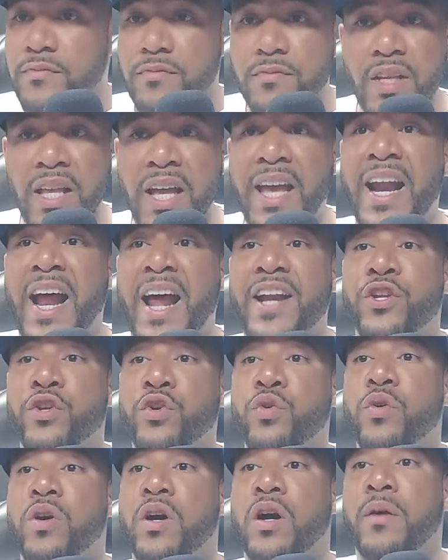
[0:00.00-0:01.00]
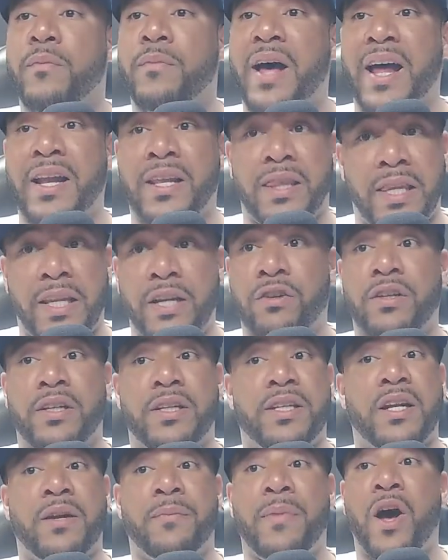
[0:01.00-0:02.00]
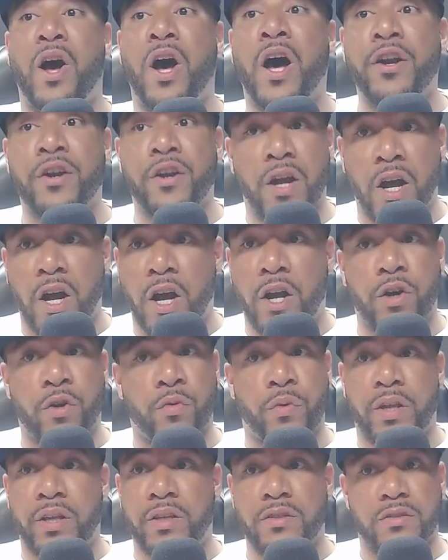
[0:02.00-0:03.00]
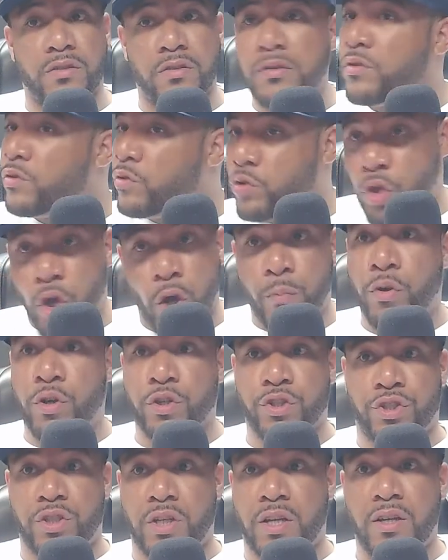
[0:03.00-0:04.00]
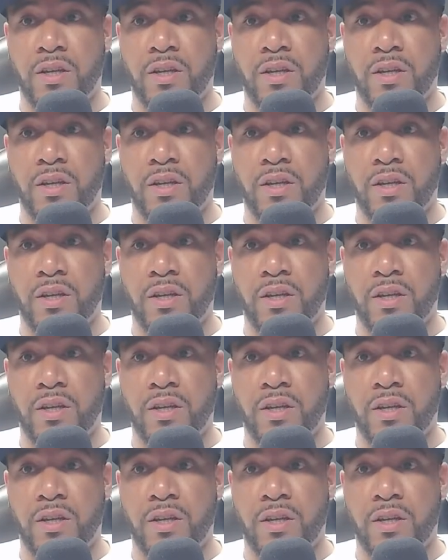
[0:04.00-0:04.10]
And I do. I literally did about 100 wings. No bullshit.